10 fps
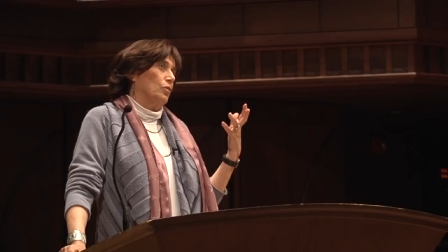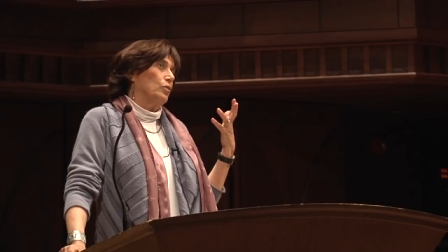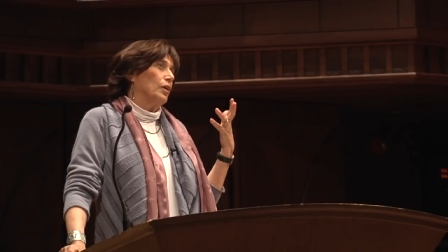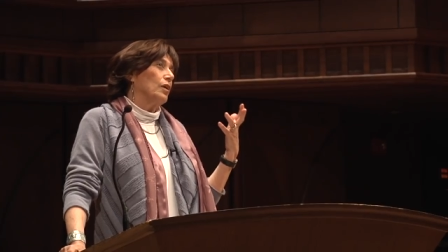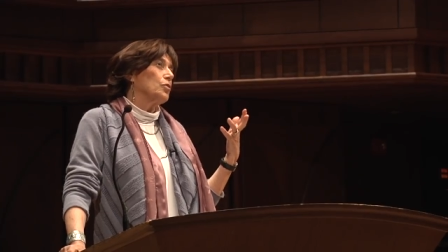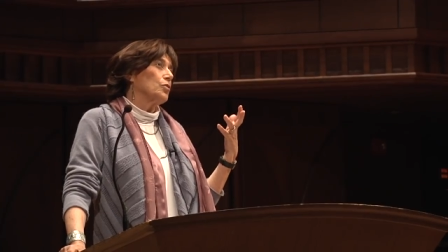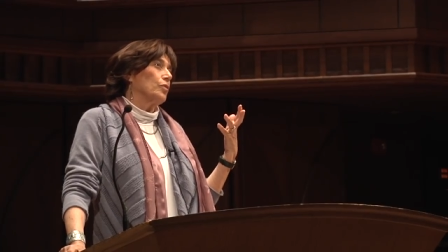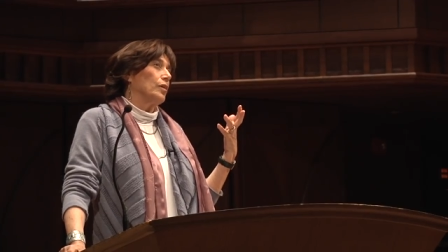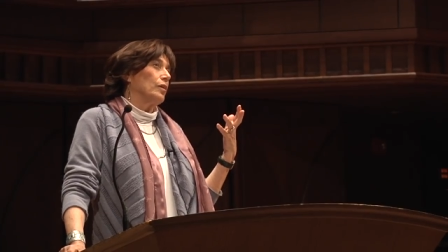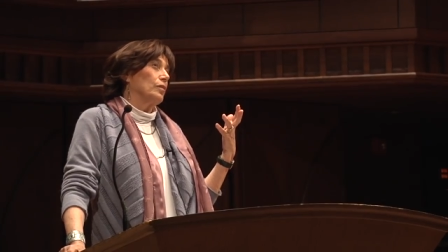to the
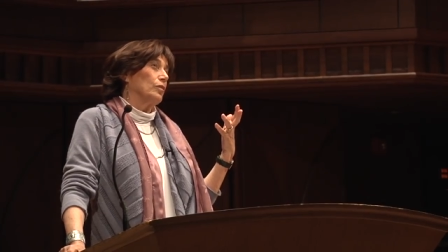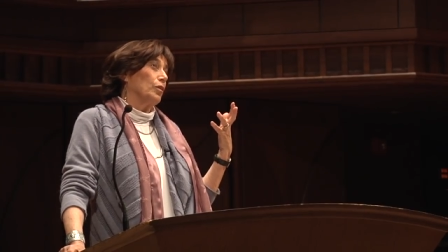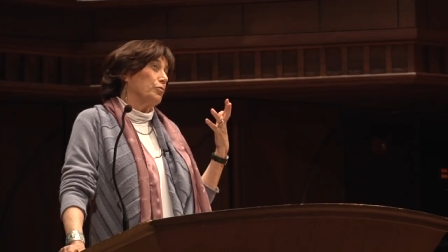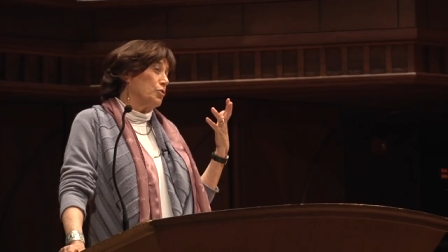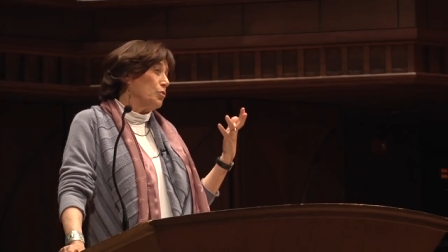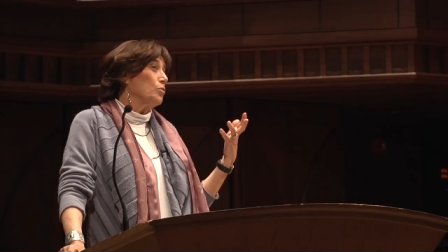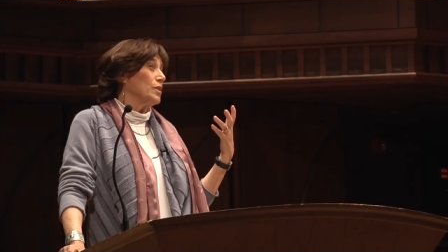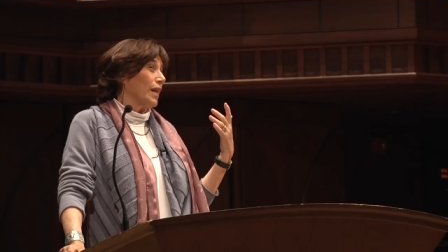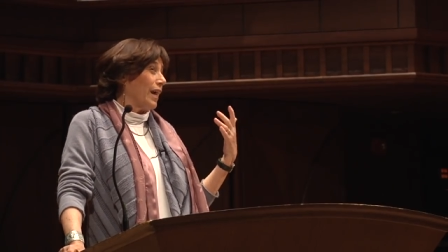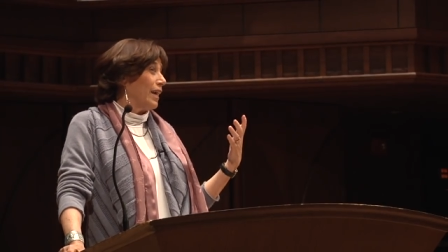history of Jews
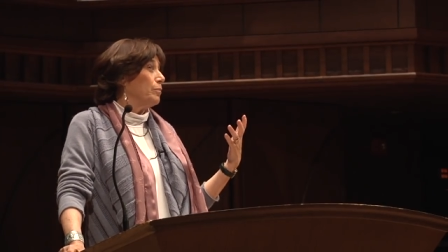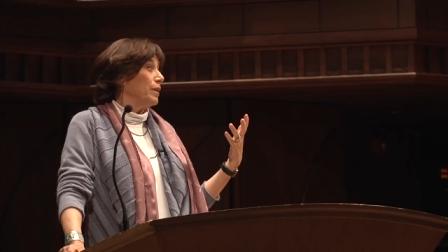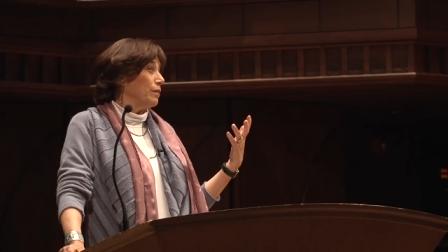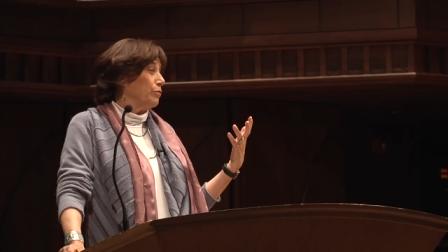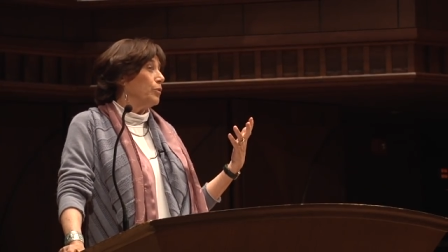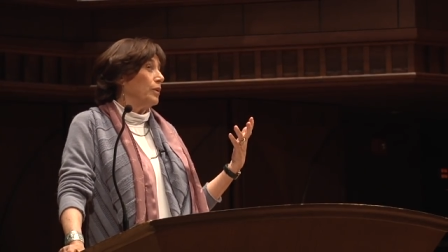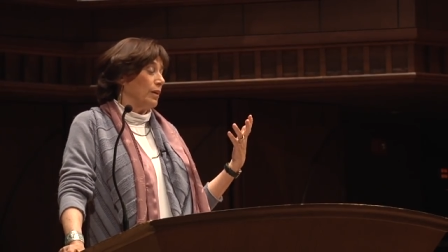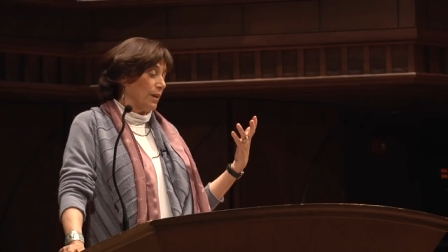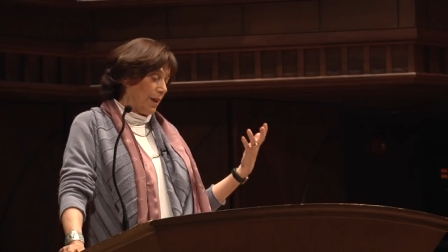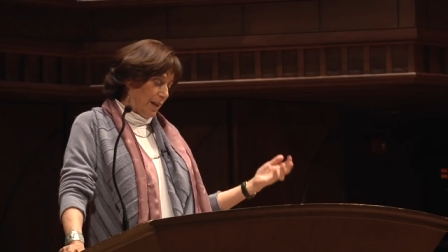that I had been
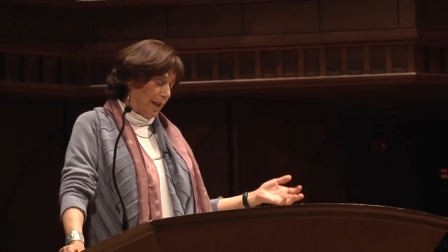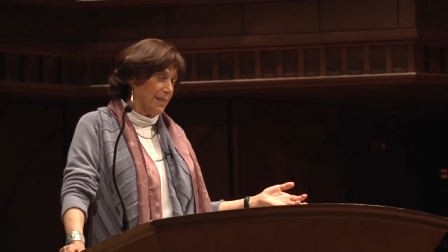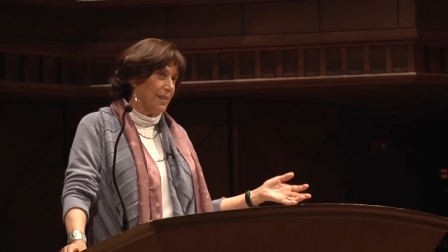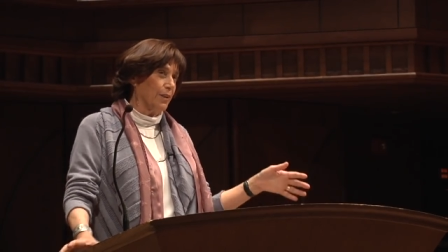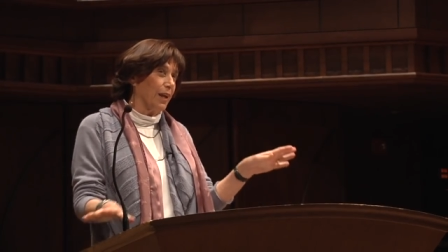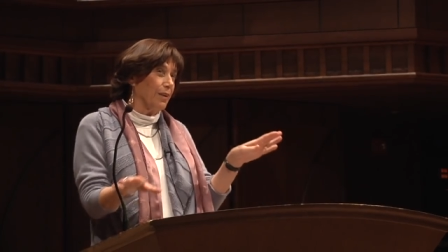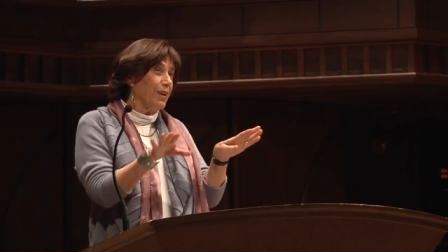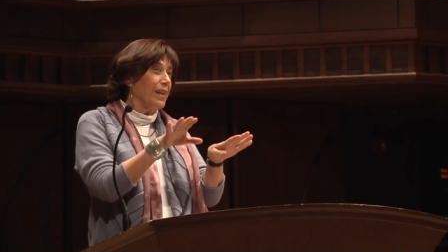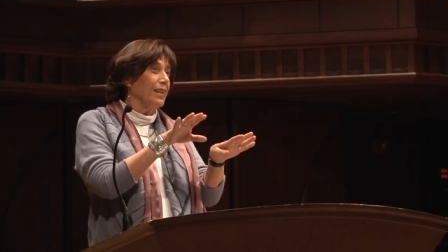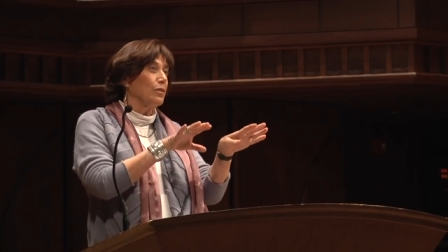avoiding and are listening and
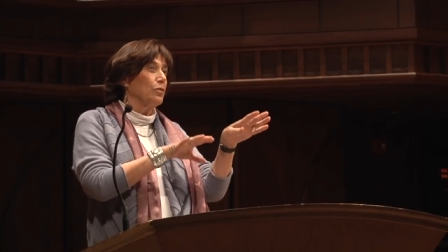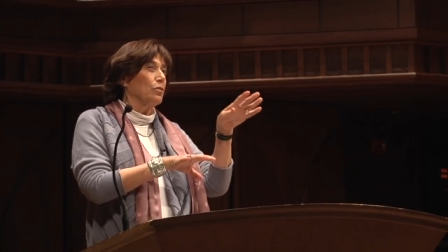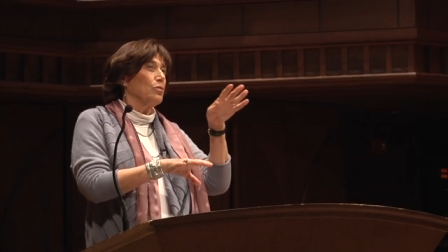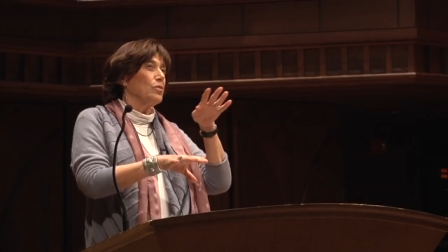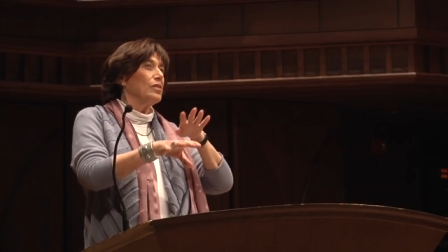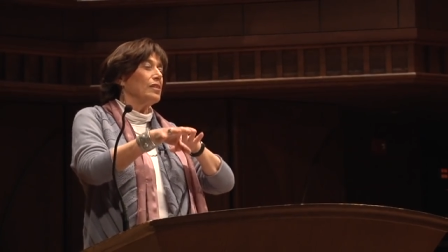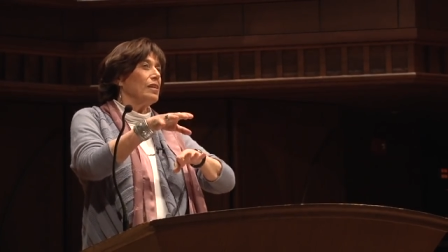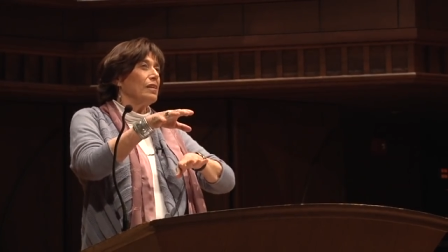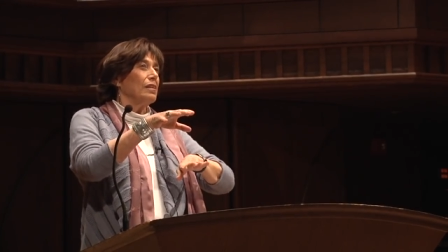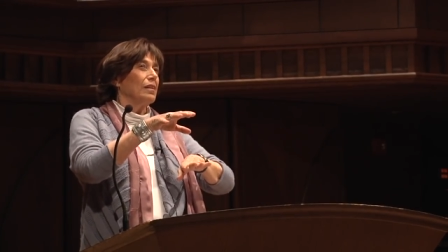reading to
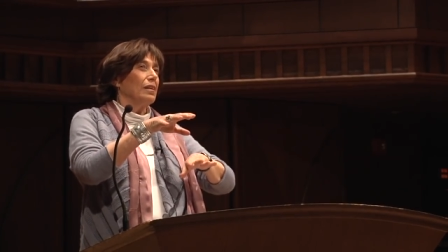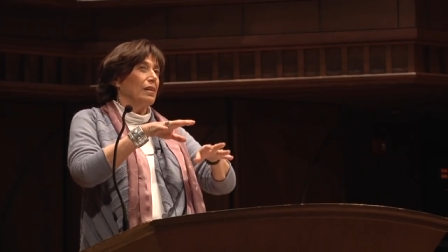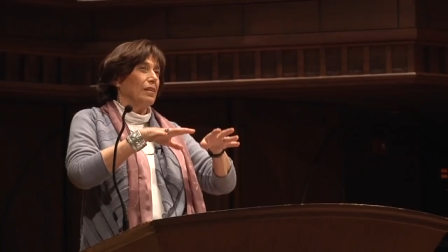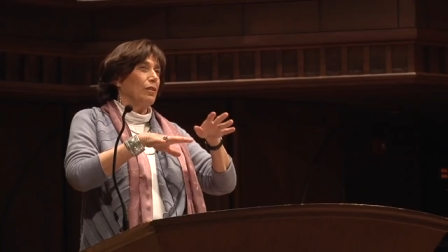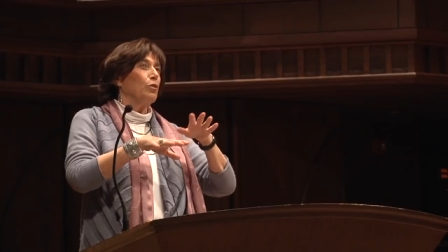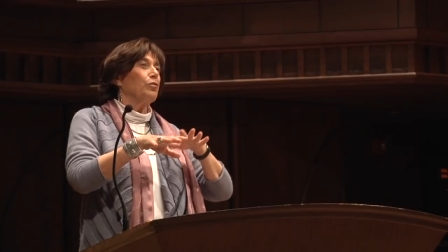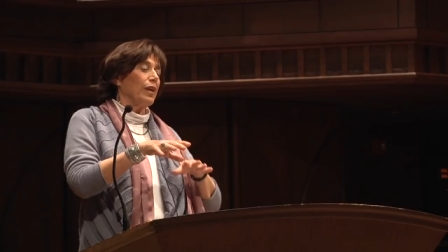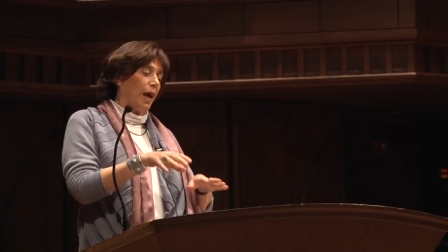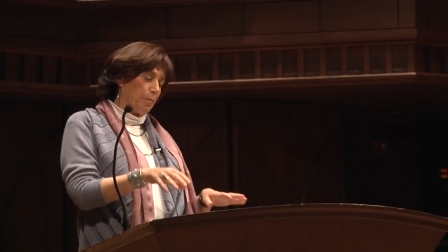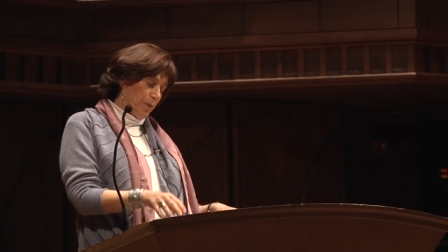see the
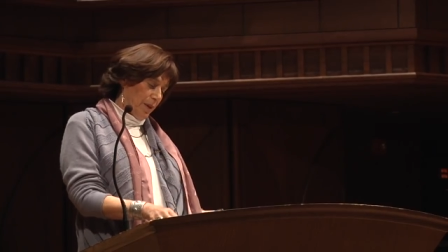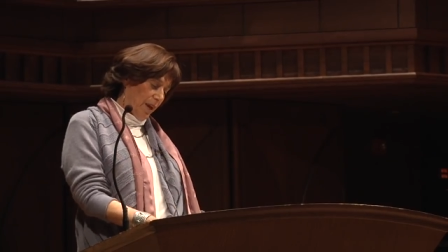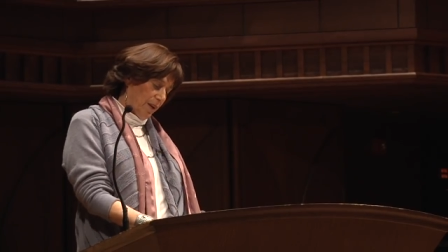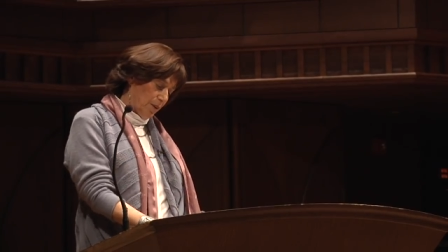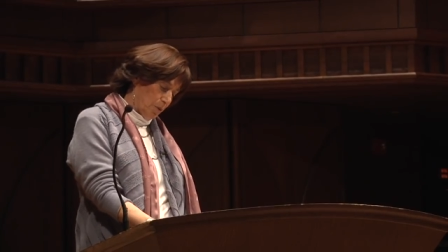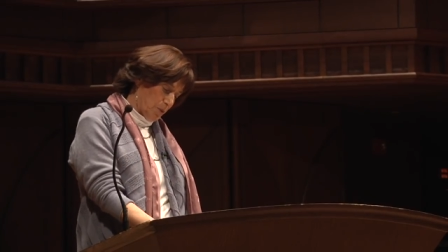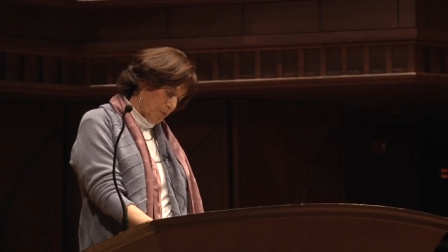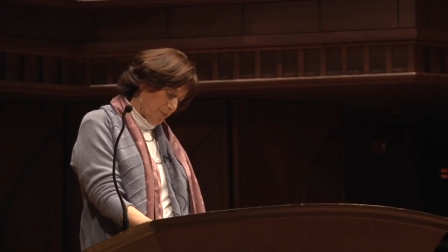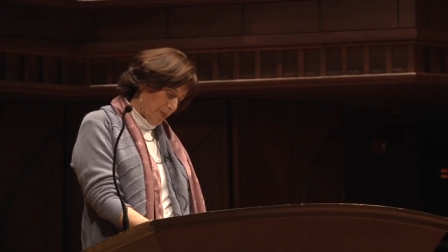overlapping echoes.